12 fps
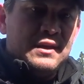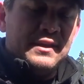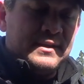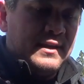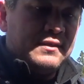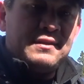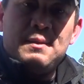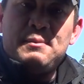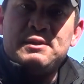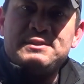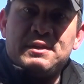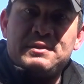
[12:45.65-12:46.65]
The entire time
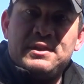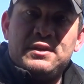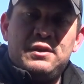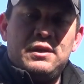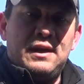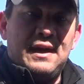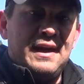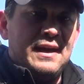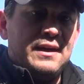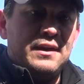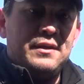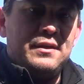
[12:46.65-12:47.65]
I was out there, I
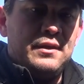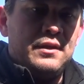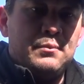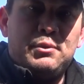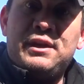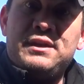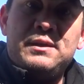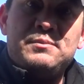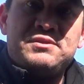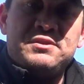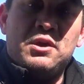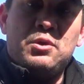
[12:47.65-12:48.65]
had uh, pretty deep
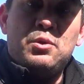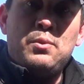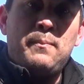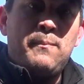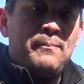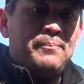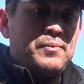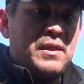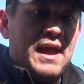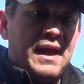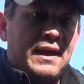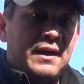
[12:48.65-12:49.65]
snow,
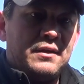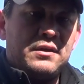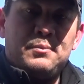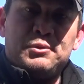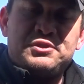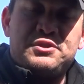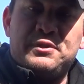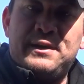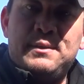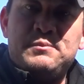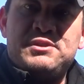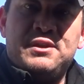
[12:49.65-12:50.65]
had a couple
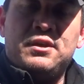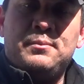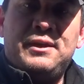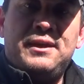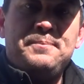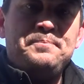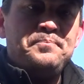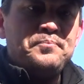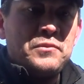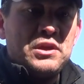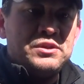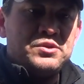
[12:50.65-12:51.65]
streams near me,
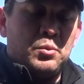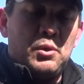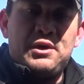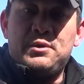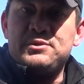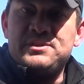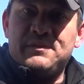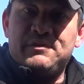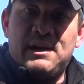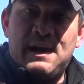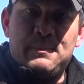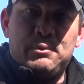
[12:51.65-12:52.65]
so water was
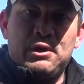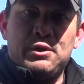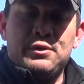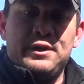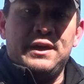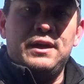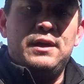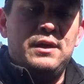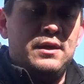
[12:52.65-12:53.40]
never a high priority.